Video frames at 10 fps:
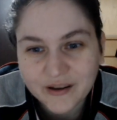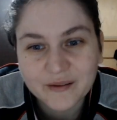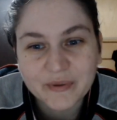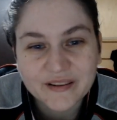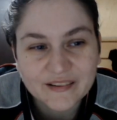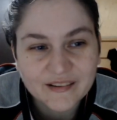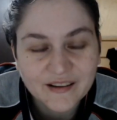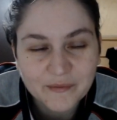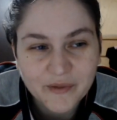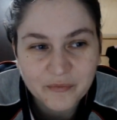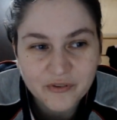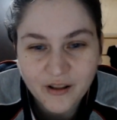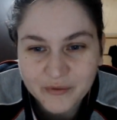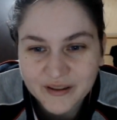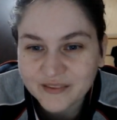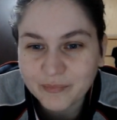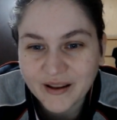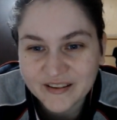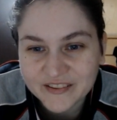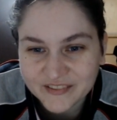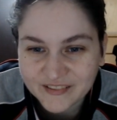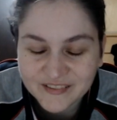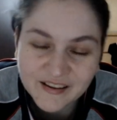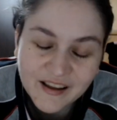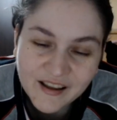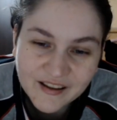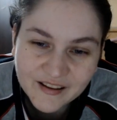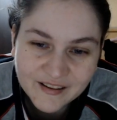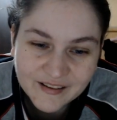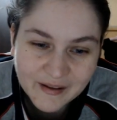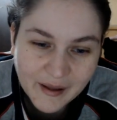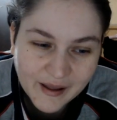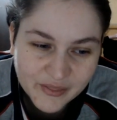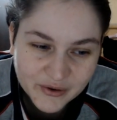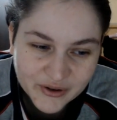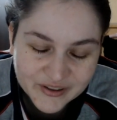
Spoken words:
because I'm following Spanish and other